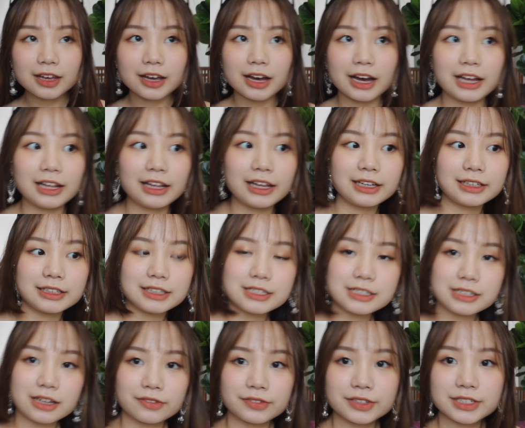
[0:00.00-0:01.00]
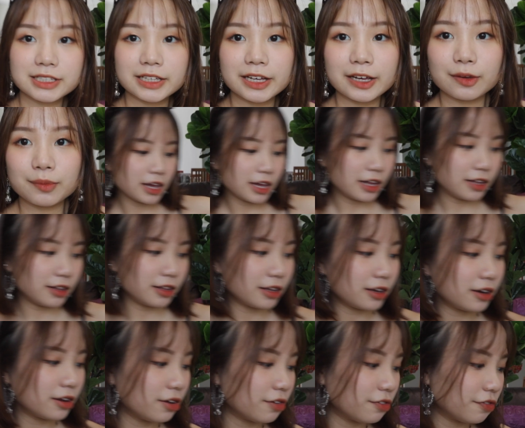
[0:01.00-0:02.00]
I like this haversack. And
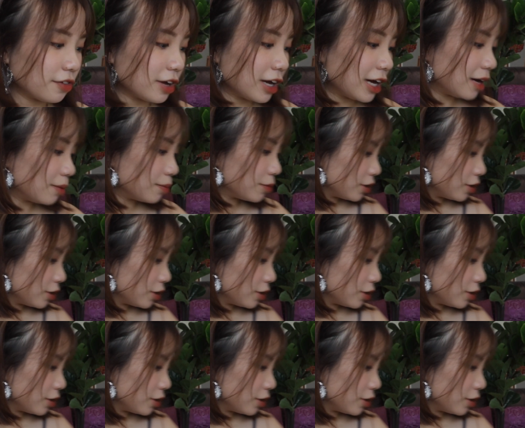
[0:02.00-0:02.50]
then if I'm